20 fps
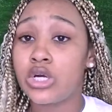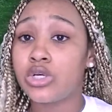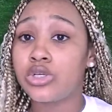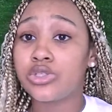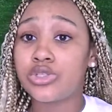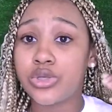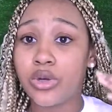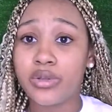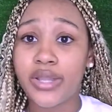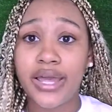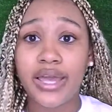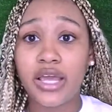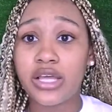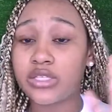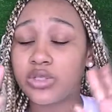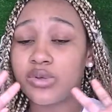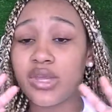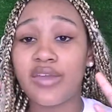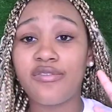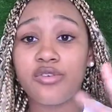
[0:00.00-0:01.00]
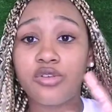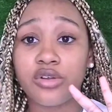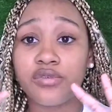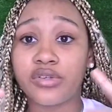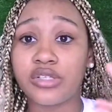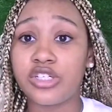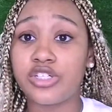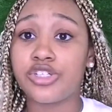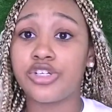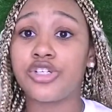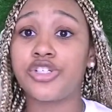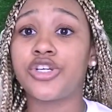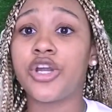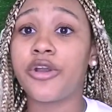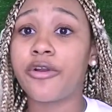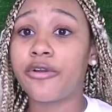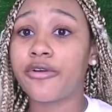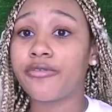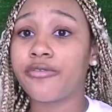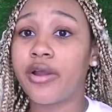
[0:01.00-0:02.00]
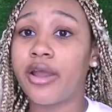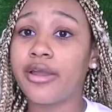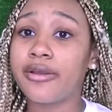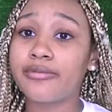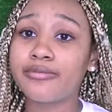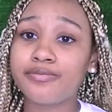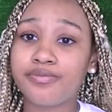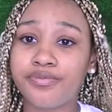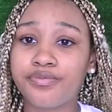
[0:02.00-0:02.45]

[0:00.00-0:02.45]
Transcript: So, like, it's okay for you to release your shirt, right?